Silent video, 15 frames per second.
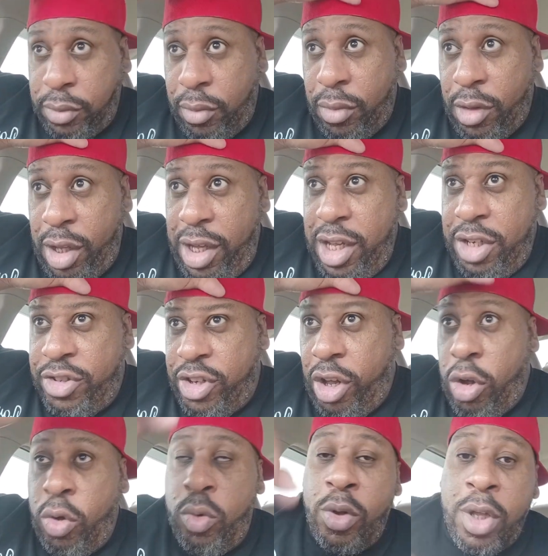And
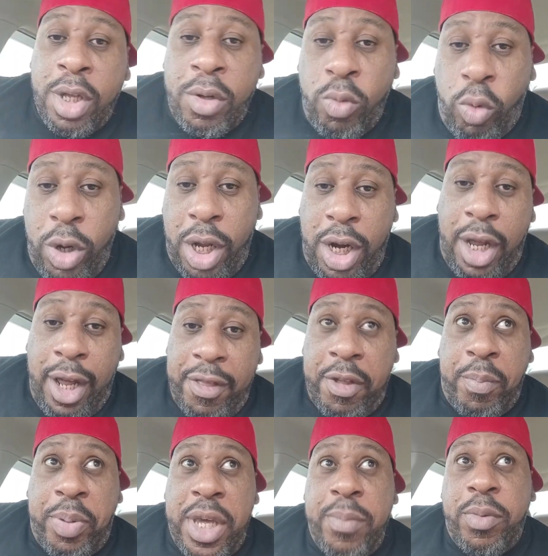so what other
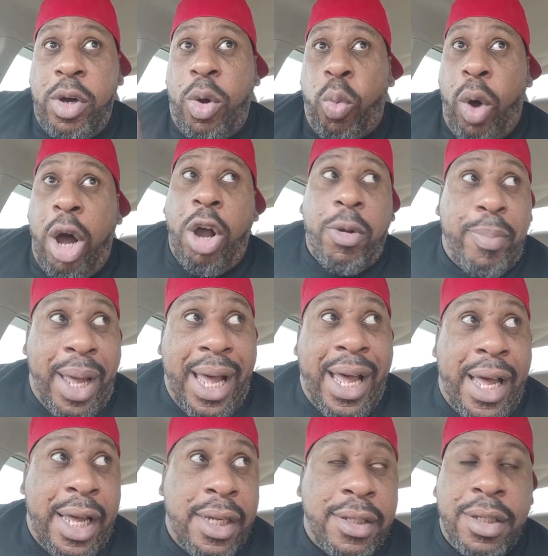people walk
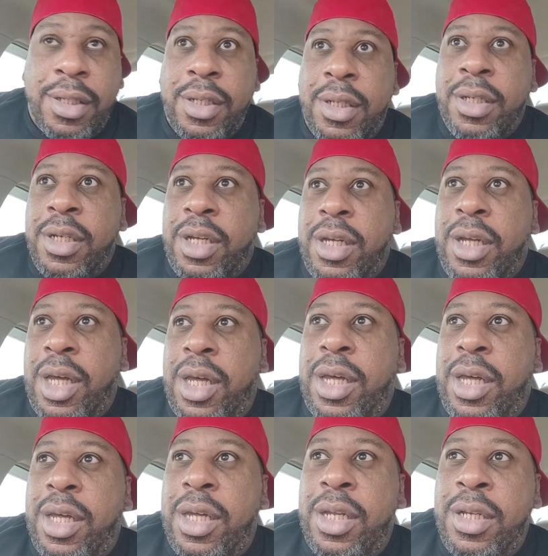by
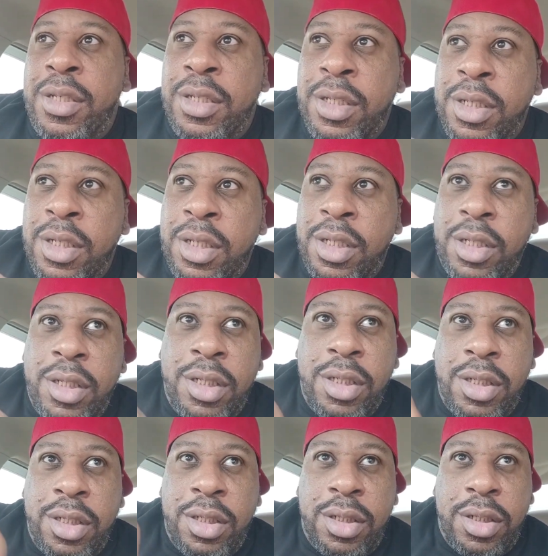and
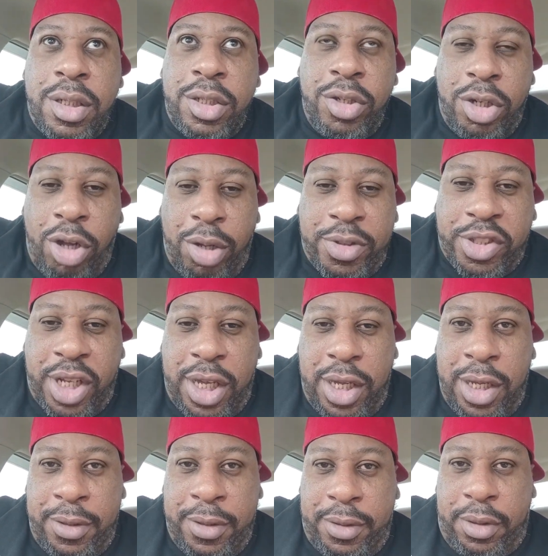you know what I'm
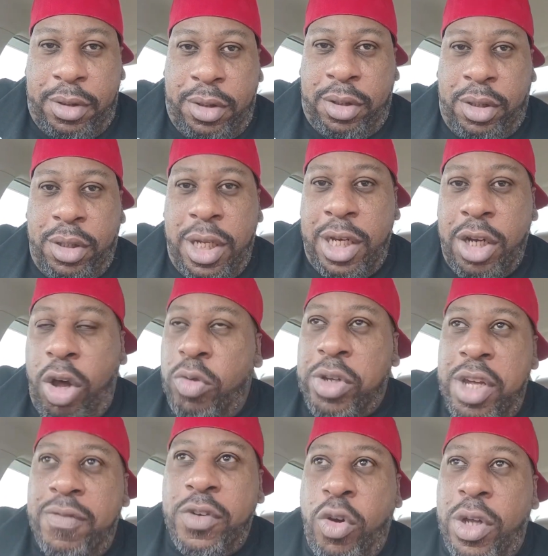saying, and don't
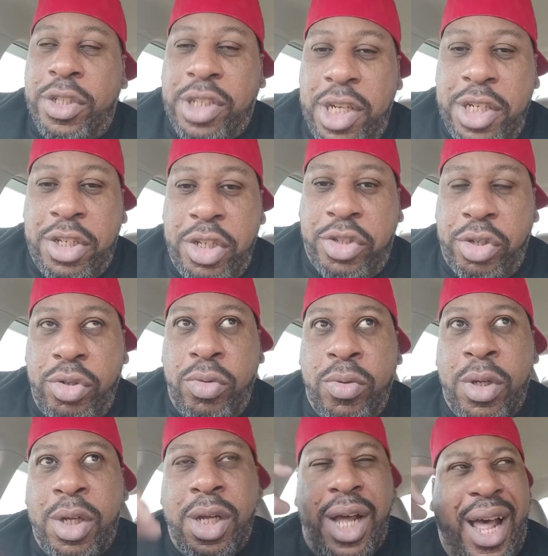give no attention to,
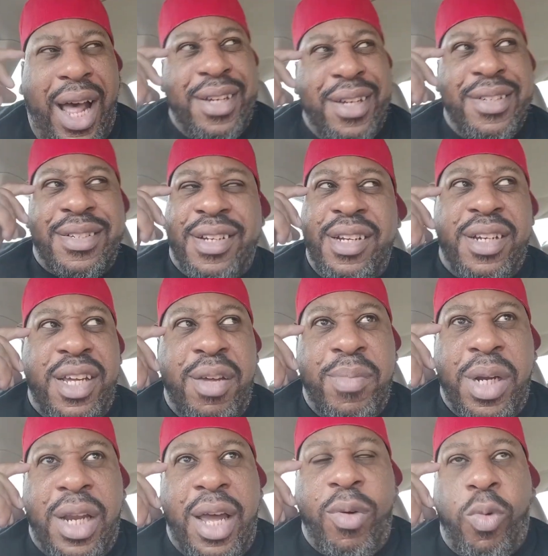I can sit there and be
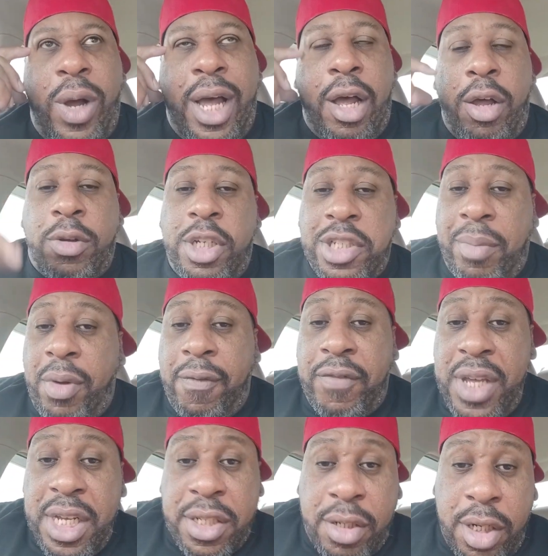like, wow, because I'm a
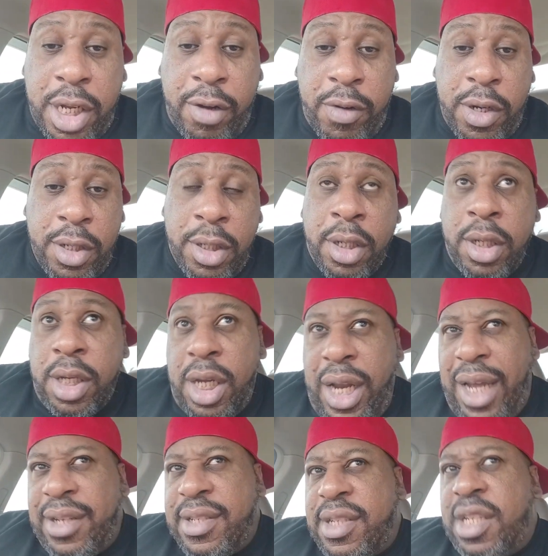visionary. And I
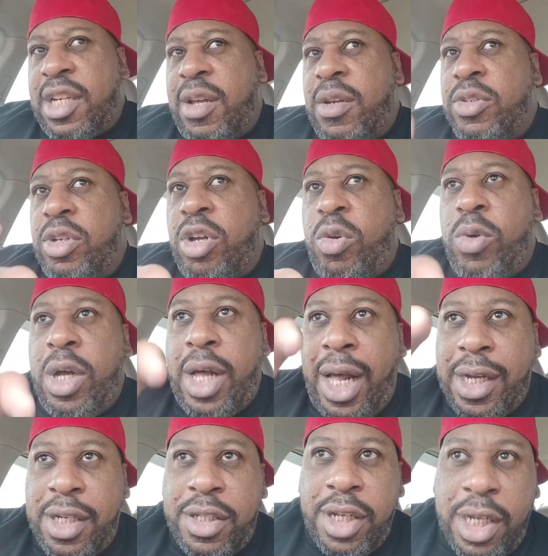can sit down, you know what? I
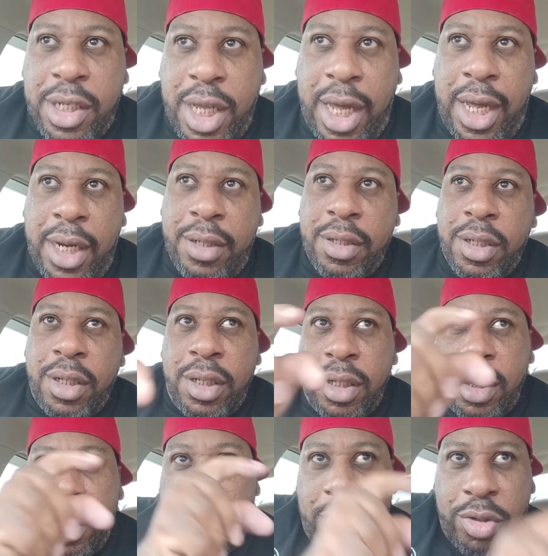can take that
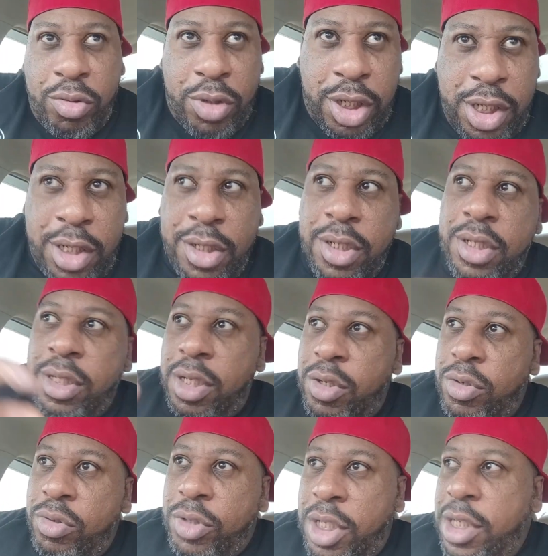and do this and
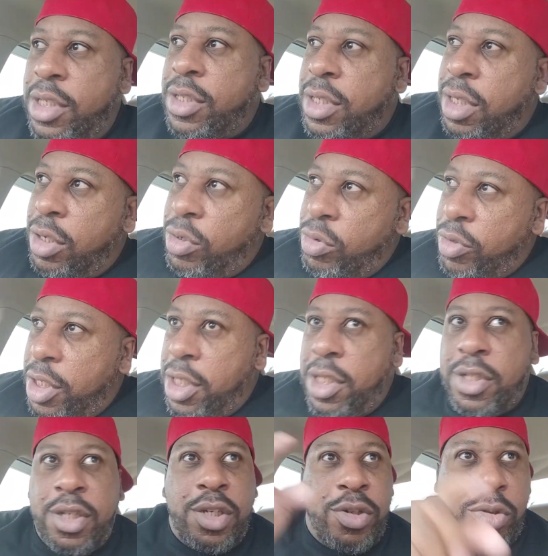do this and do
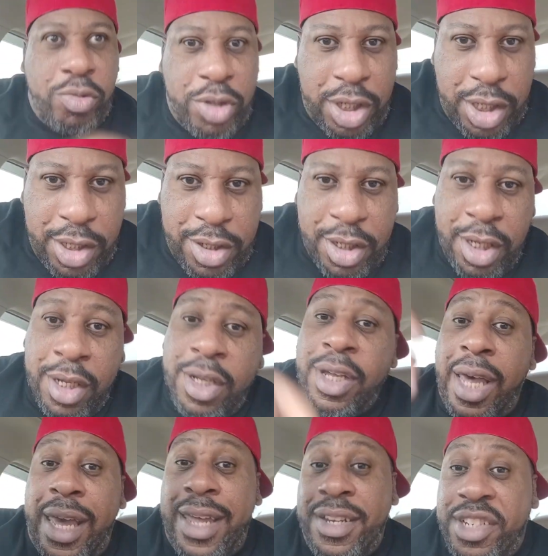this and do this
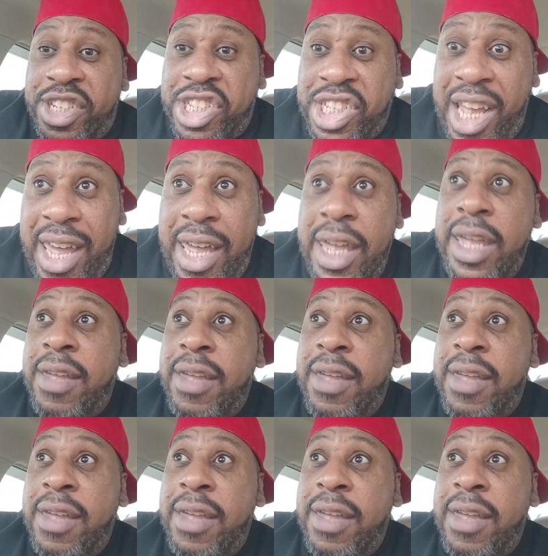and save